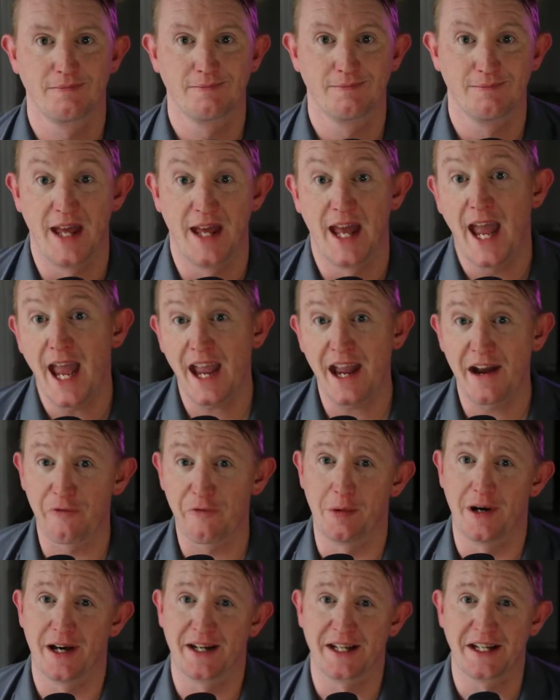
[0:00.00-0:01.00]
Hey,
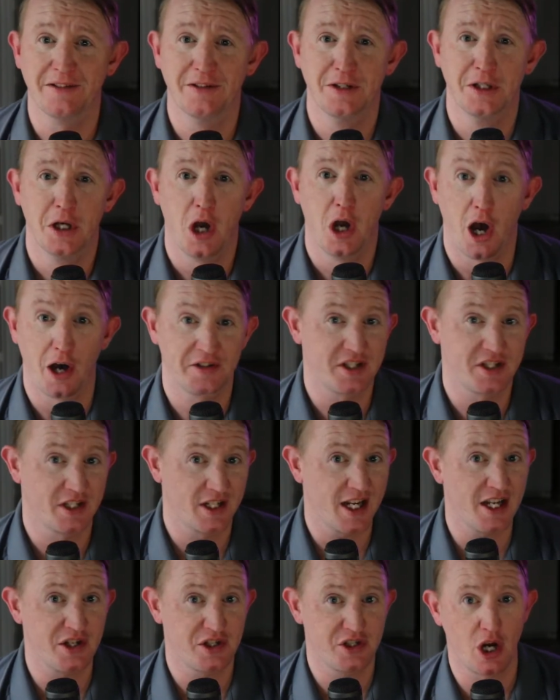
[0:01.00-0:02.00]
everybody. On
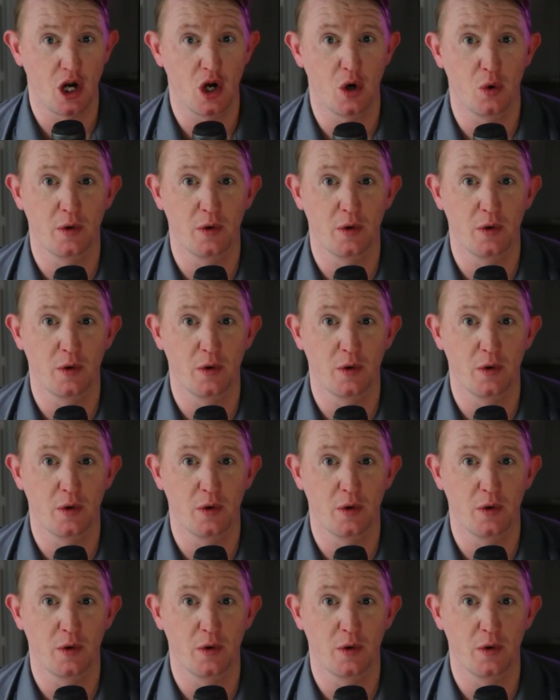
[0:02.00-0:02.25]
today's show,